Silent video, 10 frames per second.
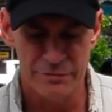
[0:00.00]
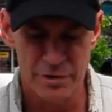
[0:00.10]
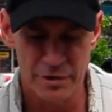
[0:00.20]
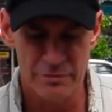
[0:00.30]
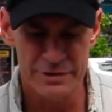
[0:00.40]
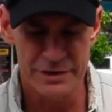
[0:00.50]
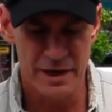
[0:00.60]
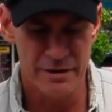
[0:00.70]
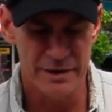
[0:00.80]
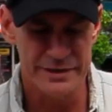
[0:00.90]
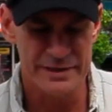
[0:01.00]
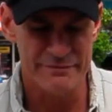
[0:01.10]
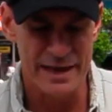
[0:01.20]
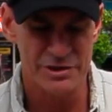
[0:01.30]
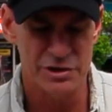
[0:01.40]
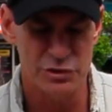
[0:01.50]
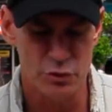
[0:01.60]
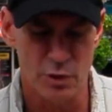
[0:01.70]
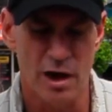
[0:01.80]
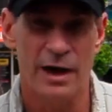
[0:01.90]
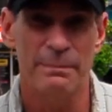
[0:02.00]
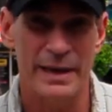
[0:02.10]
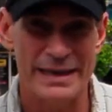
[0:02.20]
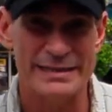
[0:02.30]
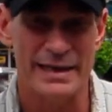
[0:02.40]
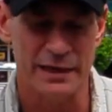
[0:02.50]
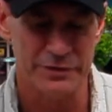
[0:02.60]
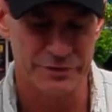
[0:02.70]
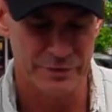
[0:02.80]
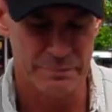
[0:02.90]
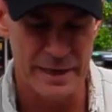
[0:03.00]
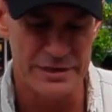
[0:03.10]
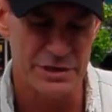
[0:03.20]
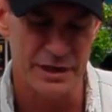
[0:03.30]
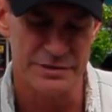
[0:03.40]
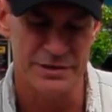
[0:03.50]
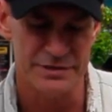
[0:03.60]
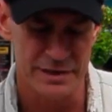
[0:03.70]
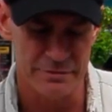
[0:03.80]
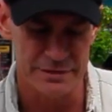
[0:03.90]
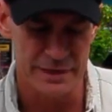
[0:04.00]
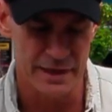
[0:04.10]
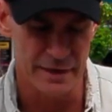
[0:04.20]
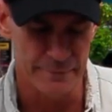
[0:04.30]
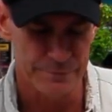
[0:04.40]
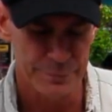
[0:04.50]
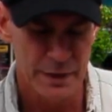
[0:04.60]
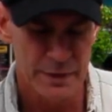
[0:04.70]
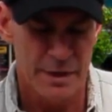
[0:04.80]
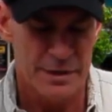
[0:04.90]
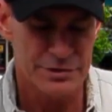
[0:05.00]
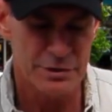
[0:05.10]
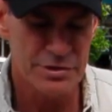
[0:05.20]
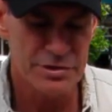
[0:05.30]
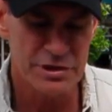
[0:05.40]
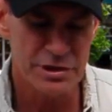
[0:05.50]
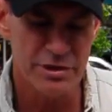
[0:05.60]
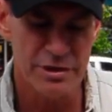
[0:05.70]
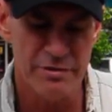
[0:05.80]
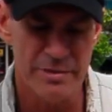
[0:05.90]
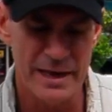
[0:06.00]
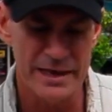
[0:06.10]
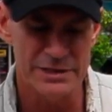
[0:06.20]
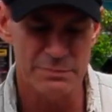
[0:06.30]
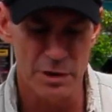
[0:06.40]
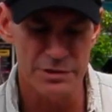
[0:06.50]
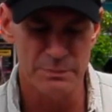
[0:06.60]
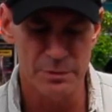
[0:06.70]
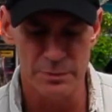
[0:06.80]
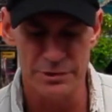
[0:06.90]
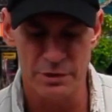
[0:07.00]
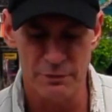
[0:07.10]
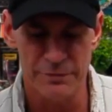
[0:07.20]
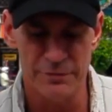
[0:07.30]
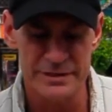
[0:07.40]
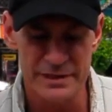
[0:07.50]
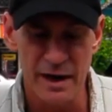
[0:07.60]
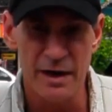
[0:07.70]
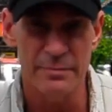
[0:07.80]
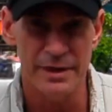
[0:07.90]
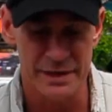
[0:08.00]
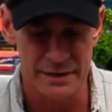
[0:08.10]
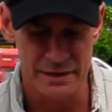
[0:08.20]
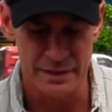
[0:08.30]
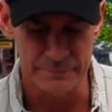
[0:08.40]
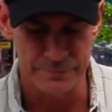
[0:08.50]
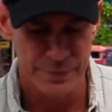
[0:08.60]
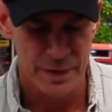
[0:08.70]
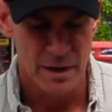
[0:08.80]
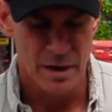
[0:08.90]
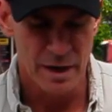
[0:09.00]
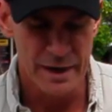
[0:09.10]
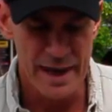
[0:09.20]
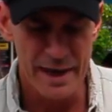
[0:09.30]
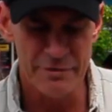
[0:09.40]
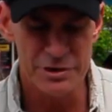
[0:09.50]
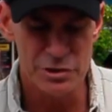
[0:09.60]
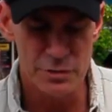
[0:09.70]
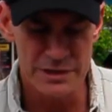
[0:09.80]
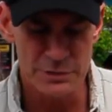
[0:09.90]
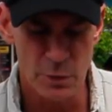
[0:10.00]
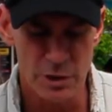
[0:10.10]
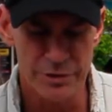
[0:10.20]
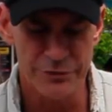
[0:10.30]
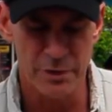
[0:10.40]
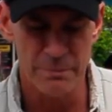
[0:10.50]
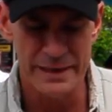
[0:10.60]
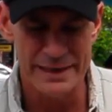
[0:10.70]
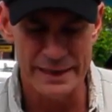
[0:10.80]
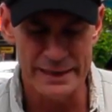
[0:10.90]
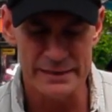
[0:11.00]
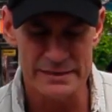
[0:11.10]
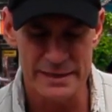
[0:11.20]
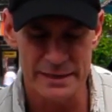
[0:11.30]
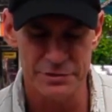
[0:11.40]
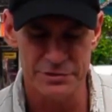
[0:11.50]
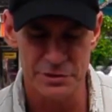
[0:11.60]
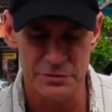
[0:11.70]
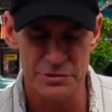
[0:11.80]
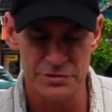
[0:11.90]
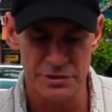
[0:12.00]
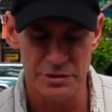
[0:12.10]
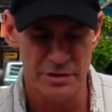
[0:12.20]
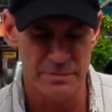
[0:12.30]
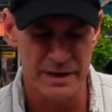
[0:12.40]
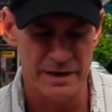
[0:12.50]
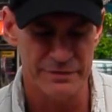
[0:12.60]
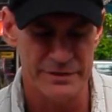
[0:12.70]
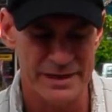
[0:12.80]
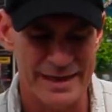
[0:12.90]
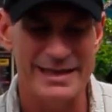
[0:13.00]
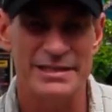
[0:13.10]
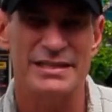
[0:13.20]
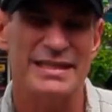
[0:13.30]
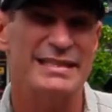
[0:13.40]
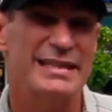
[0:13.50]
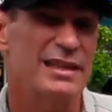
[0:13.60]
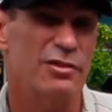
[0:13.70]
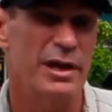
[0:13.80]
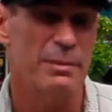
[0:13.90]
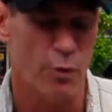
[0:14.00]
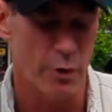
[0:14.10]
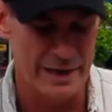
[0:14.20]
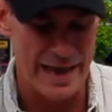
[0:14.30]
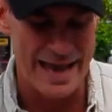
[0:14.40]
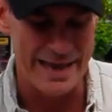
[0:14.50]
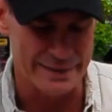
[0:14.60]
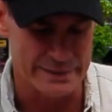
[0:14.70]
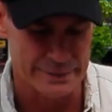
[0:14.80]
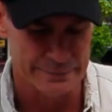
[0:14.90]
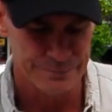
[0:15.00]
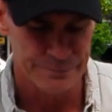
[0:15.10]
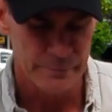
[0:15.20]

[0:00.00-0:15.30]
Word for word: of current retirees have actually drawn paychecks, paychecks since they retired. Social Security remains most boomers' hope for retirement income. On average, U S workers are beginning to take their Social Security benefits at age sixty-three point eight.